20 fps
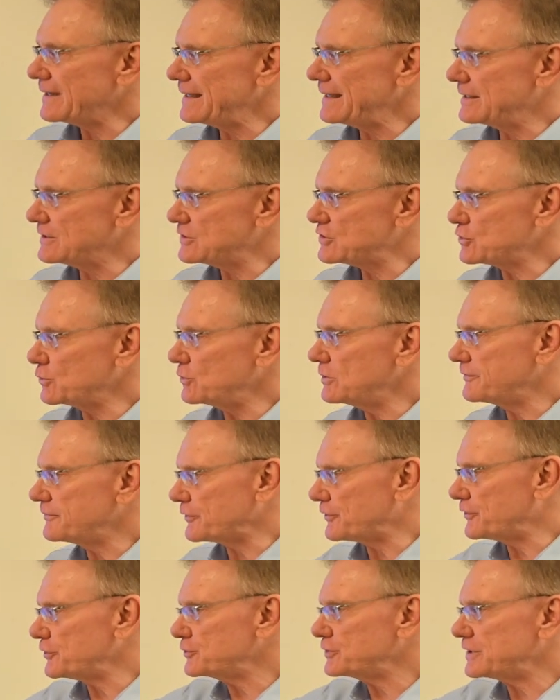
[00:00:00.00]
It sold
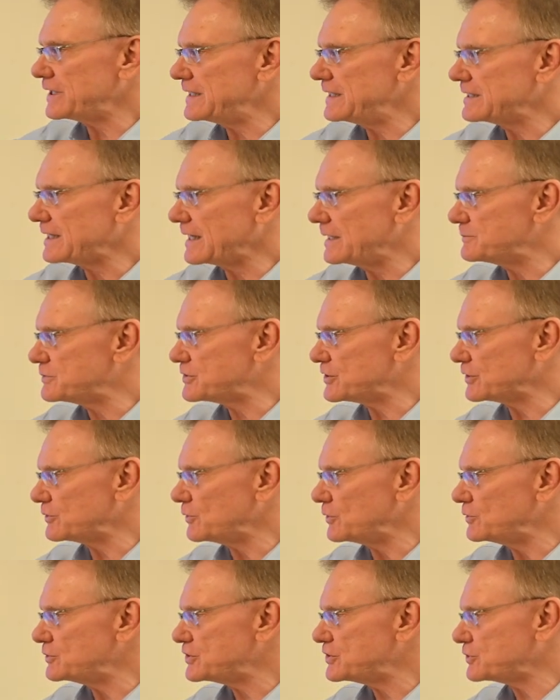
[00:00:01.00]
for 13 times the
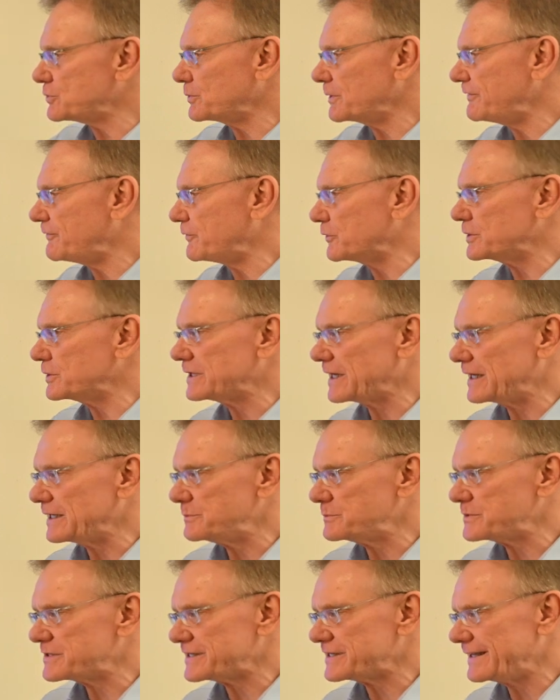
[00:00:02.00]
gross, 24
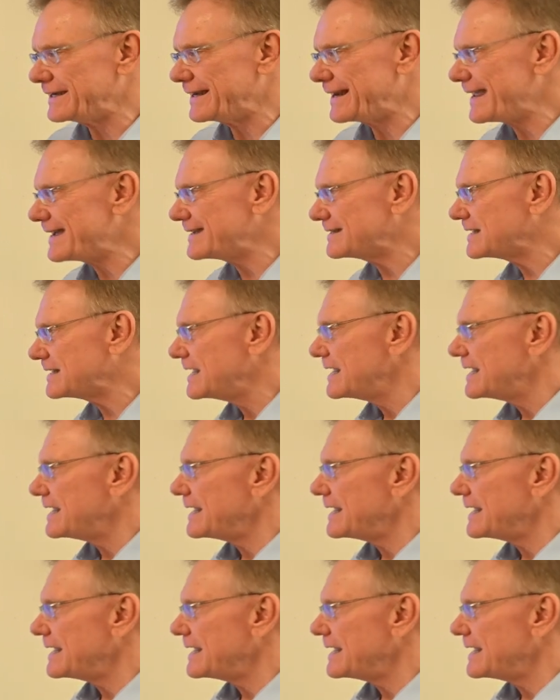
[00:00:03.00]
times the net.